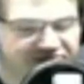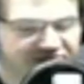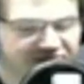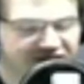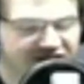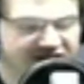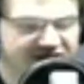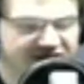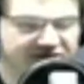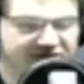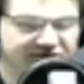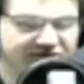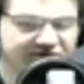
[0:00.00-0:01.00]
Yeah,
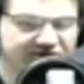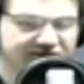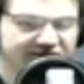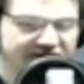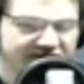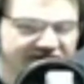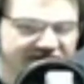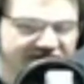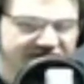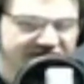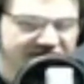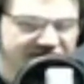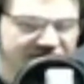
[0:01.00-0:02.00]
so
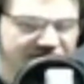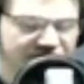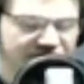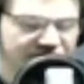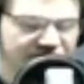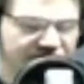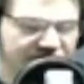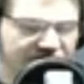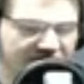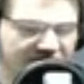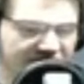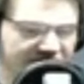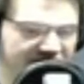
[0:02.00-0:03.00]

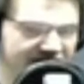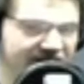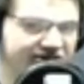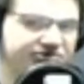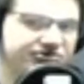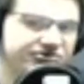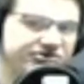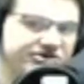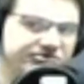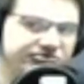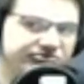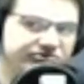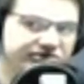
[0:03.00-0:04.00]
where we leave
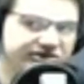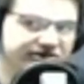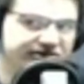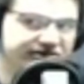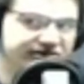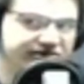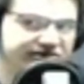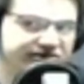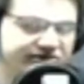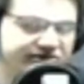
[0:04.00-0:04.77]
from is,